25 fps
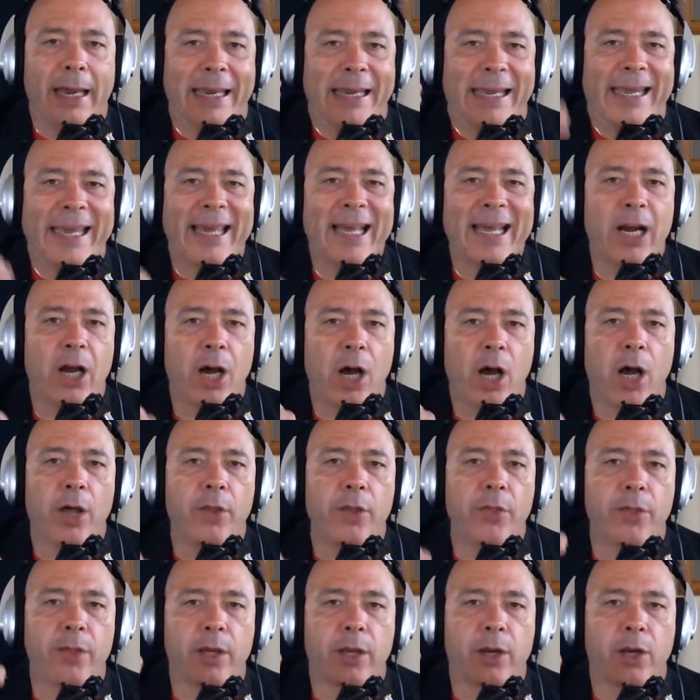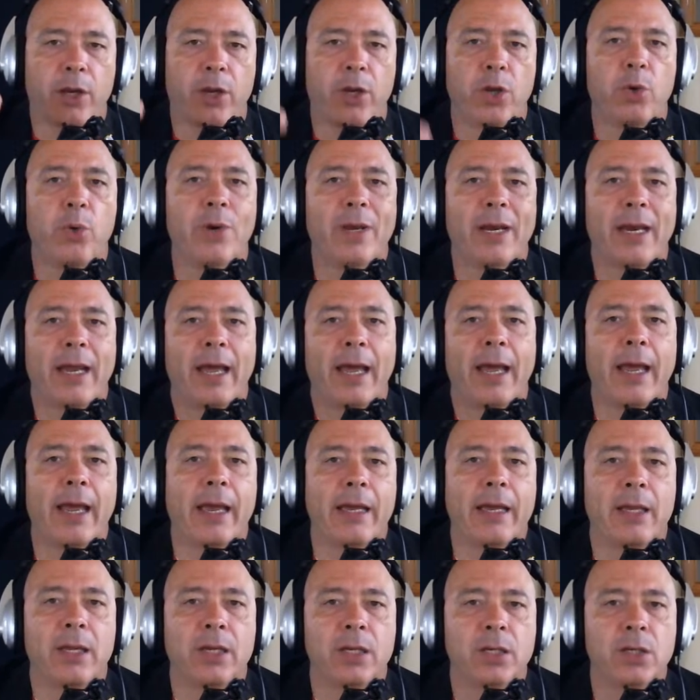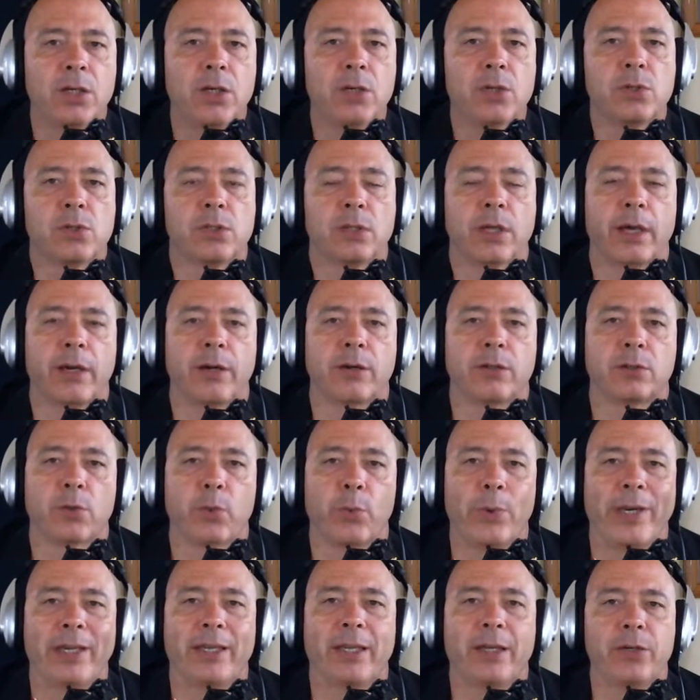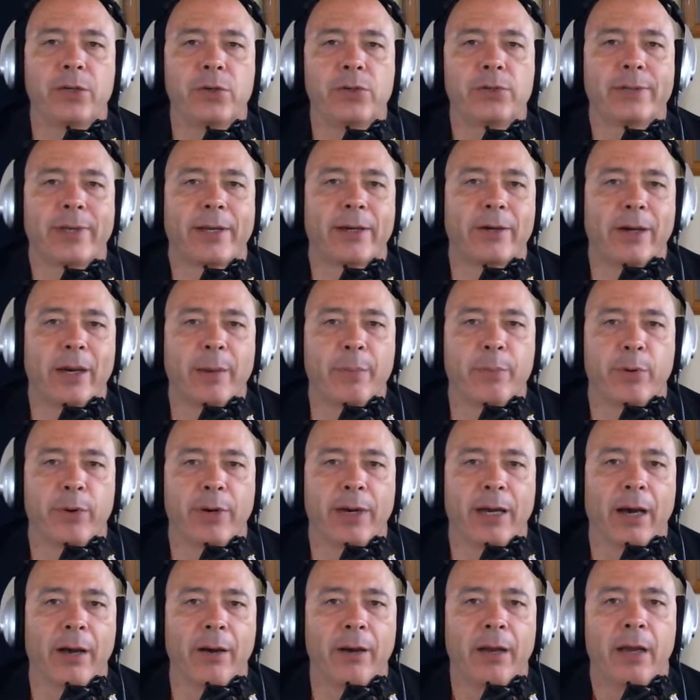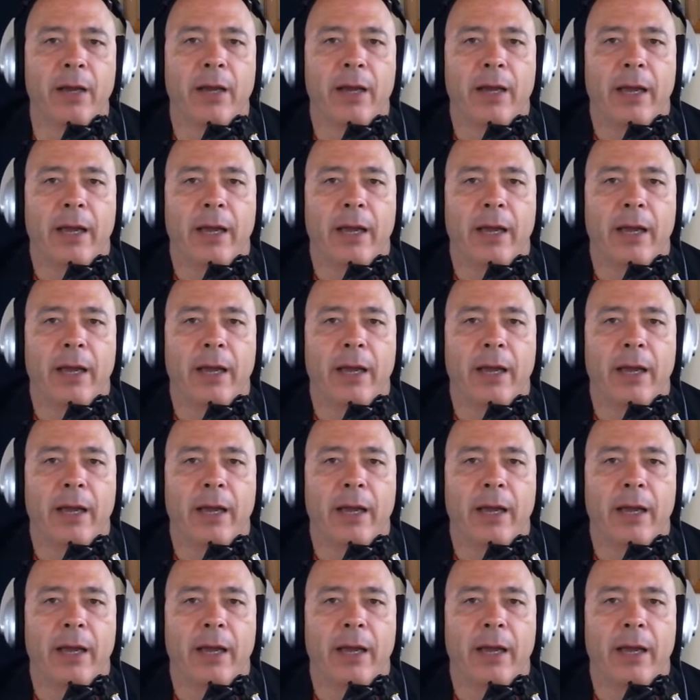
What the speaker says: and get on the Q&A newsletter. It's a weekly newsletter I put out.